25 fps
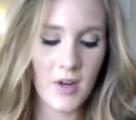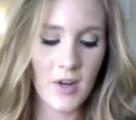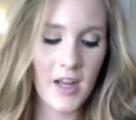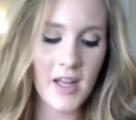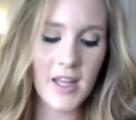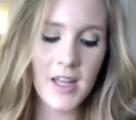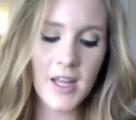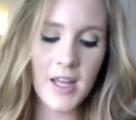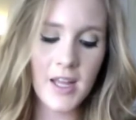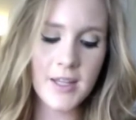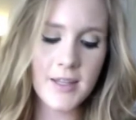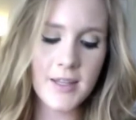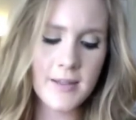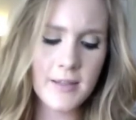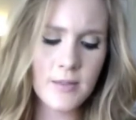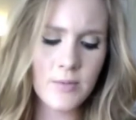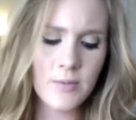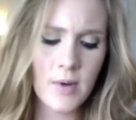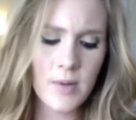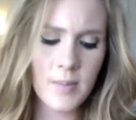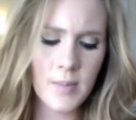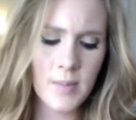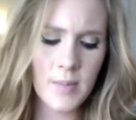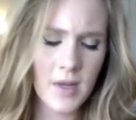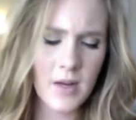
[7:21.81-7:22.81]
I like this
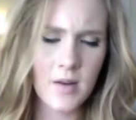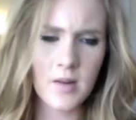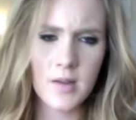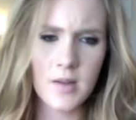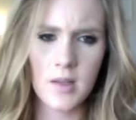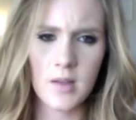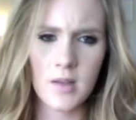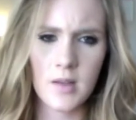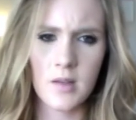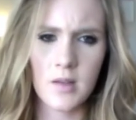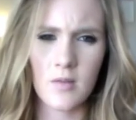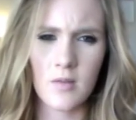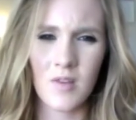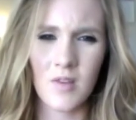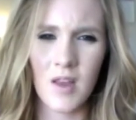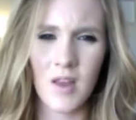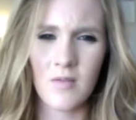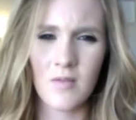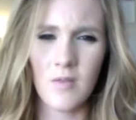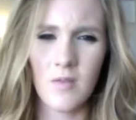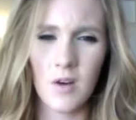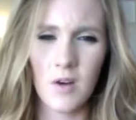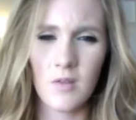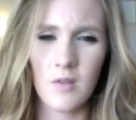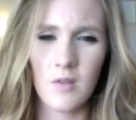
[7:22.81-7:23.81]
one better than the Red
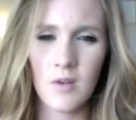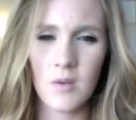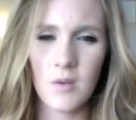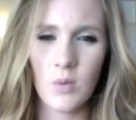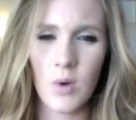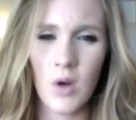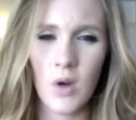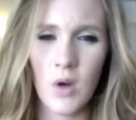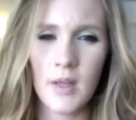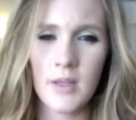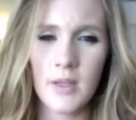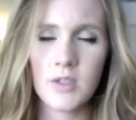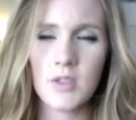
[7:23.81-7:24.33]
Velvet one,